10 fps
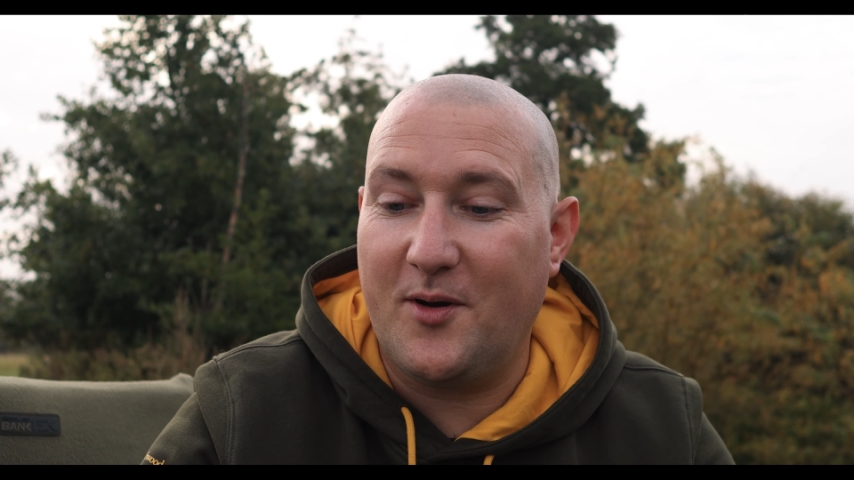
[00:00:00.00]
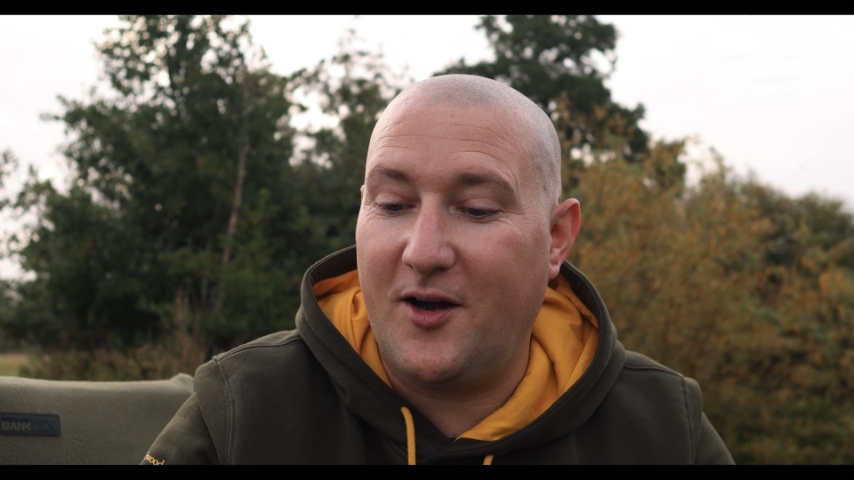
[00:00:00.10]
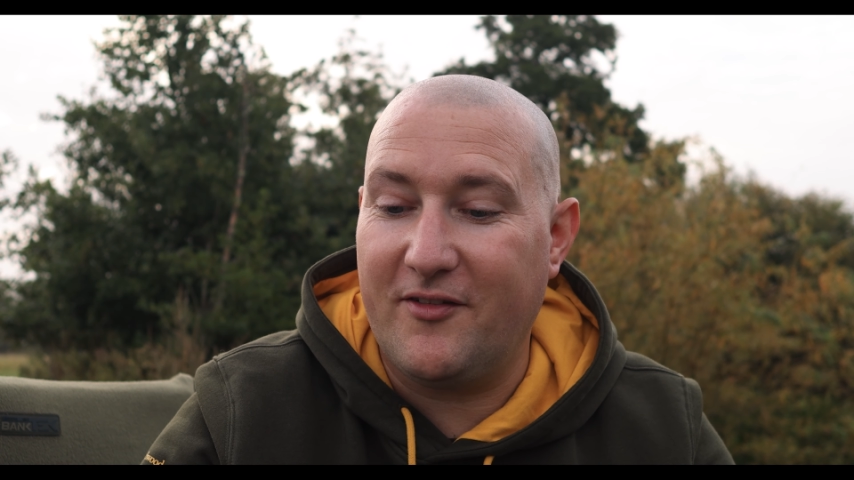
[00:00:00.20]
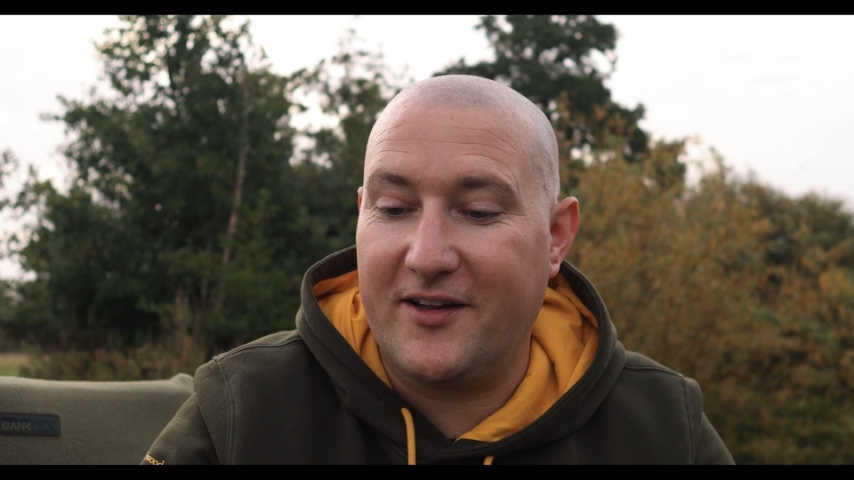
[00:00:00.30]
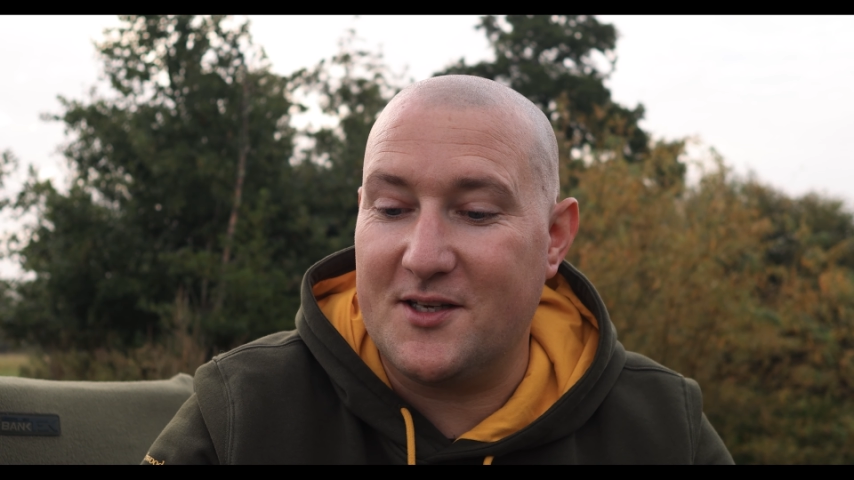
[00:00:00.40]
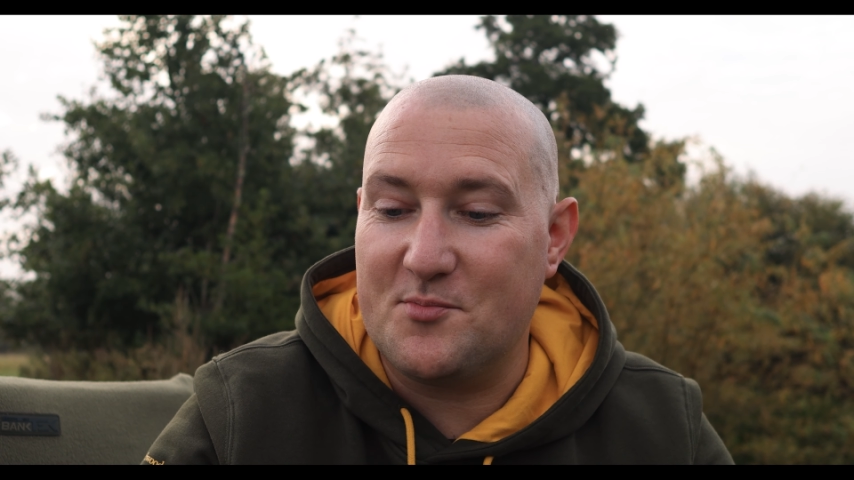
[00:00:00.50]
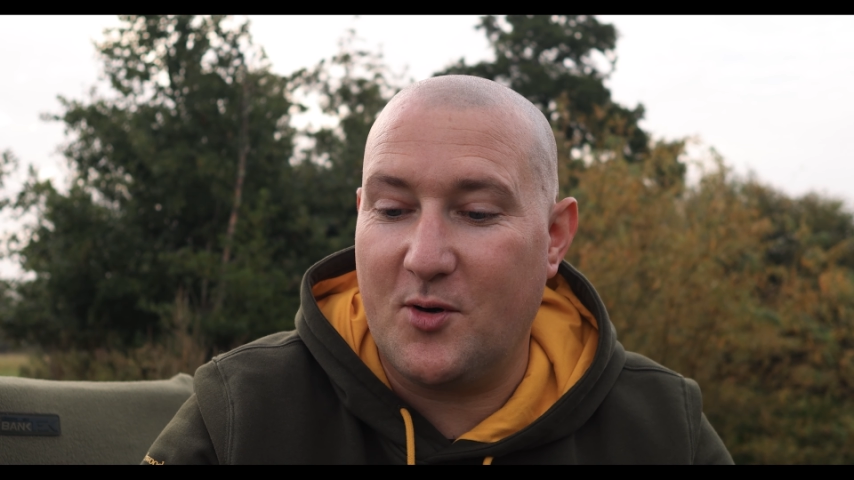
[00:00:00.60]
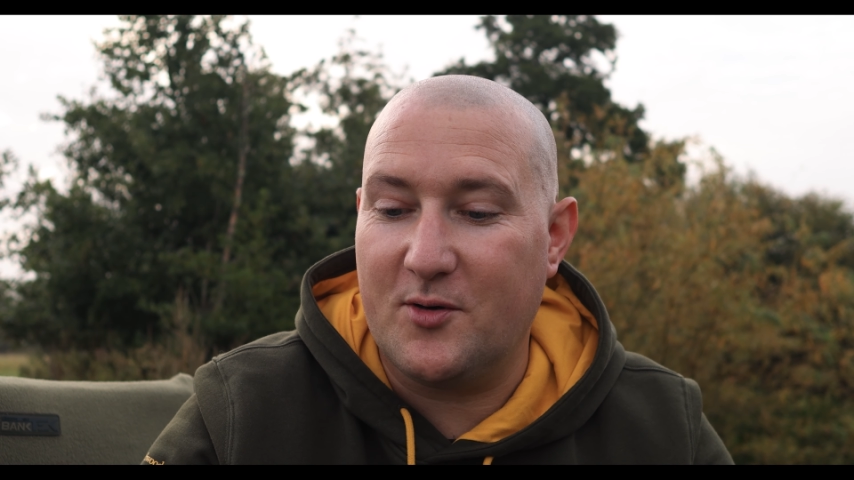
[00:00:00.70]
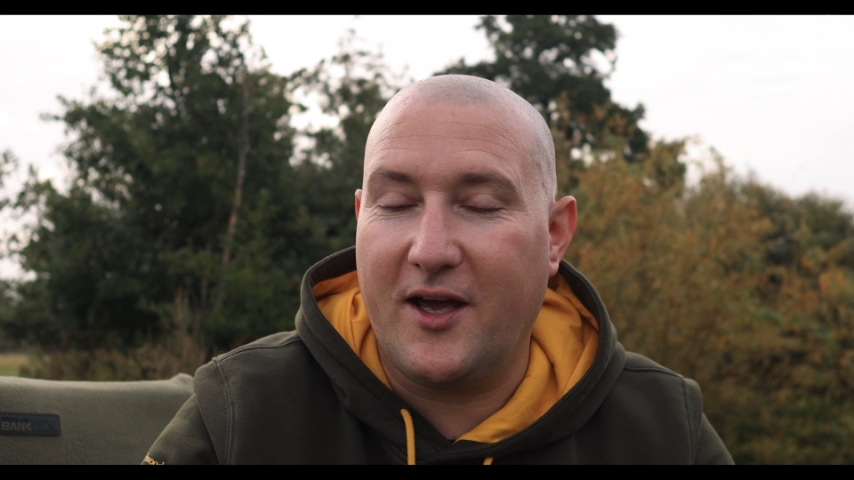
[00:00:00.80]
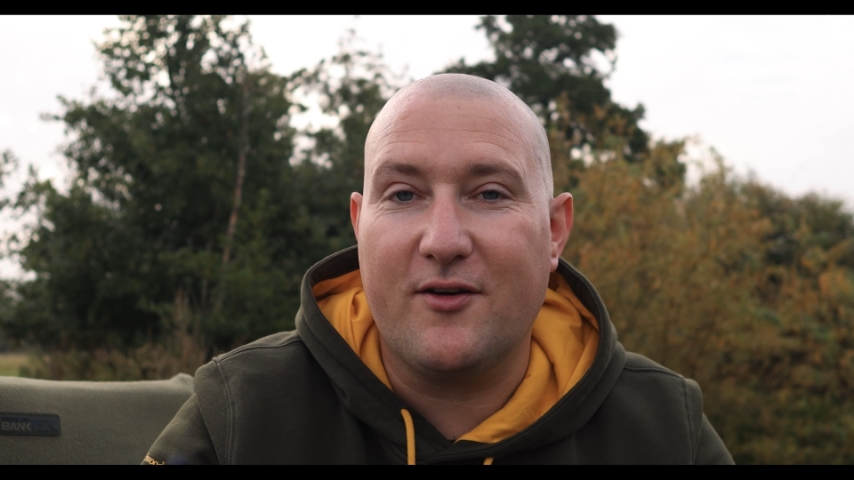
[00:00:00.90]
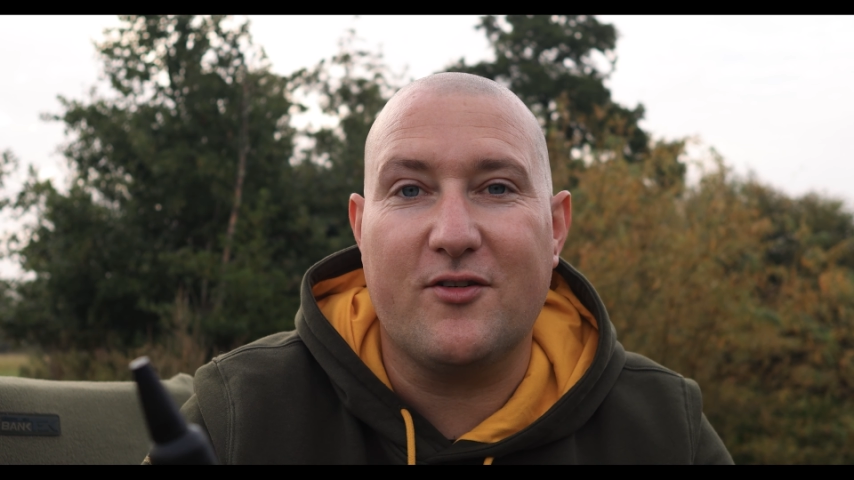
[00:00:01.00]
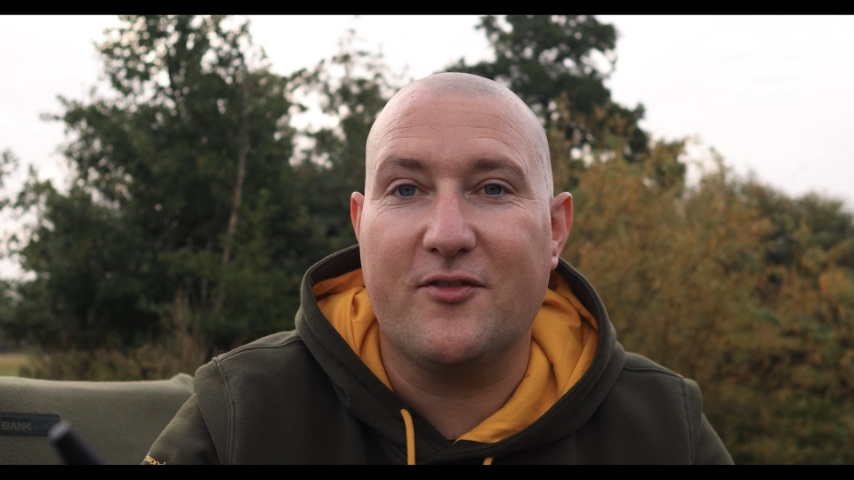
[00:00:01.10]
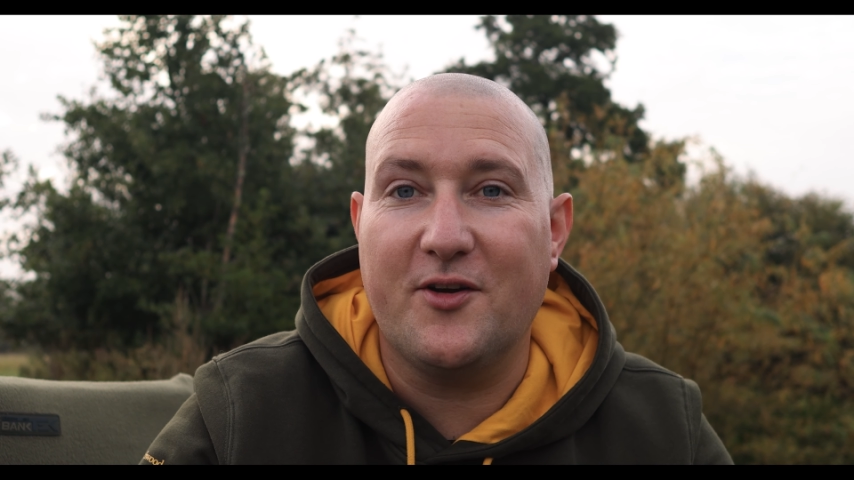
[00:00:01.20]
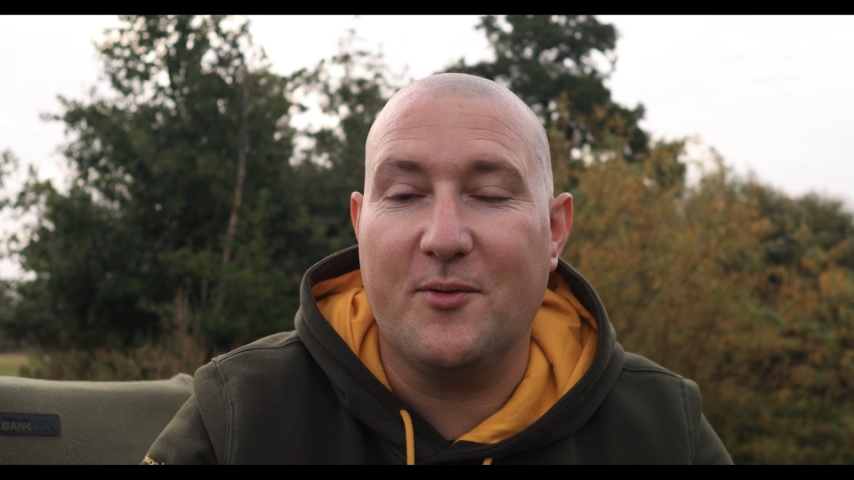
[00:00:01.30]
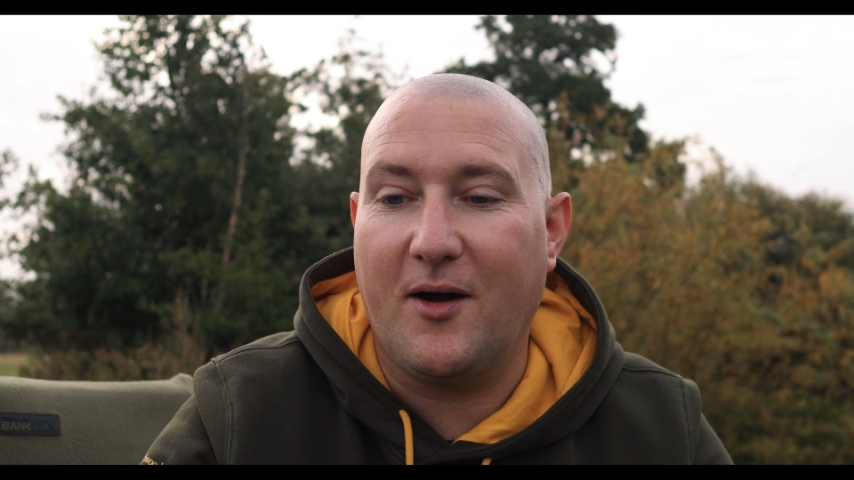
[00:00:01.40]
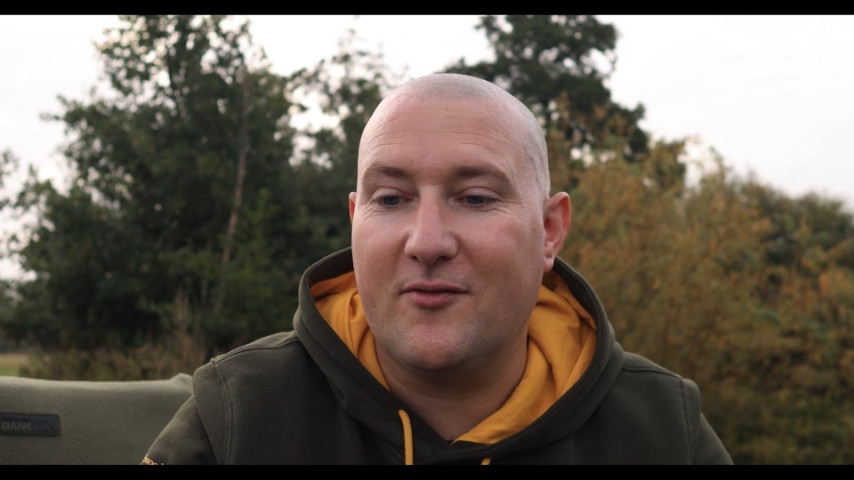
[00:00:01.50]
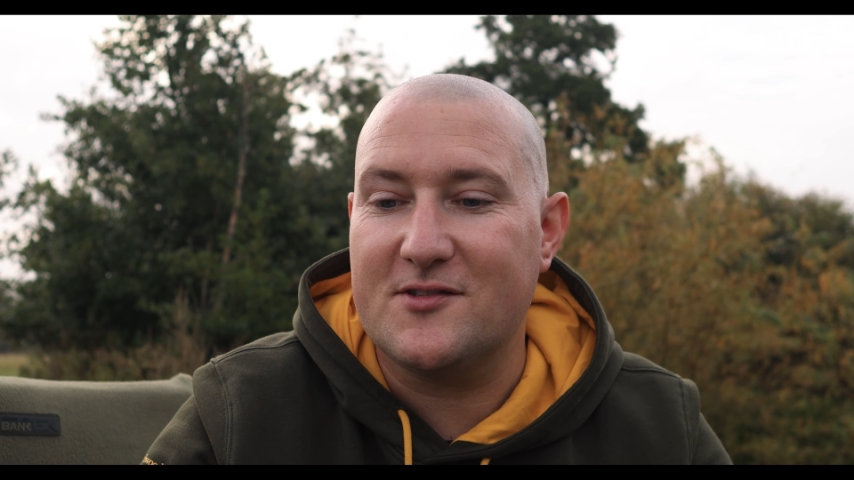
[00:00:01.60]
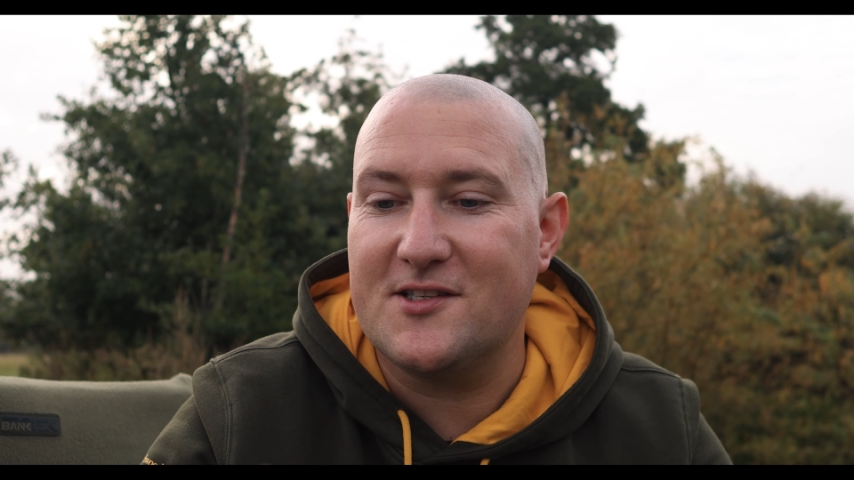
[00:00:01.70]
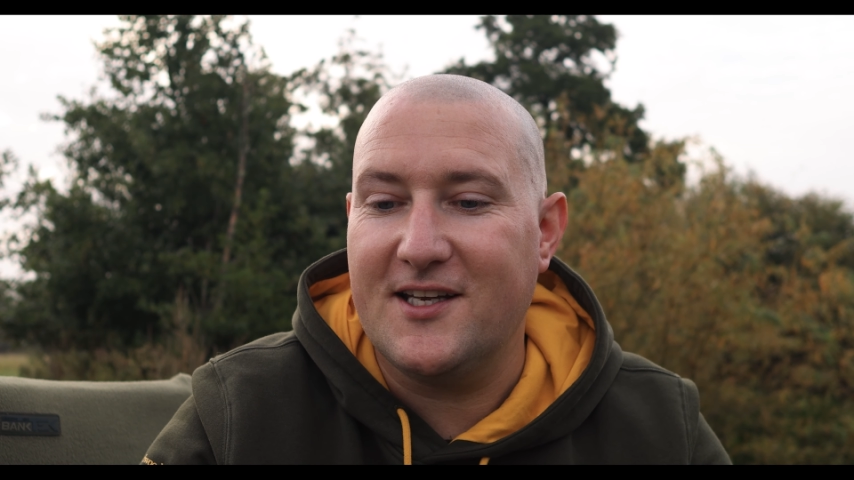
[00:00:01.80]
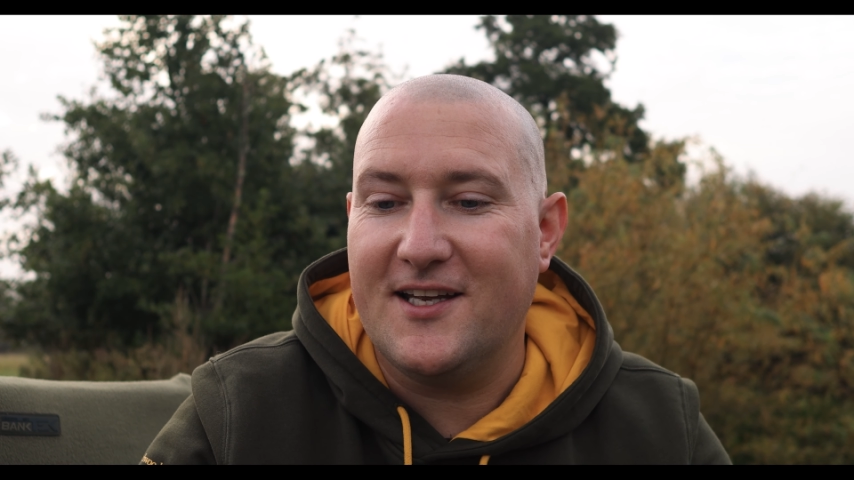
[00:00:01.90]
I've had this bottle now for a few
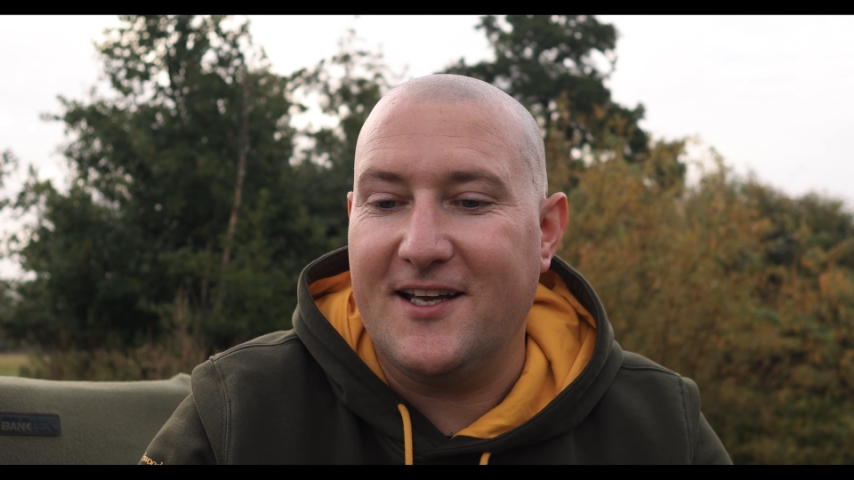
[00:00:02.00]
months.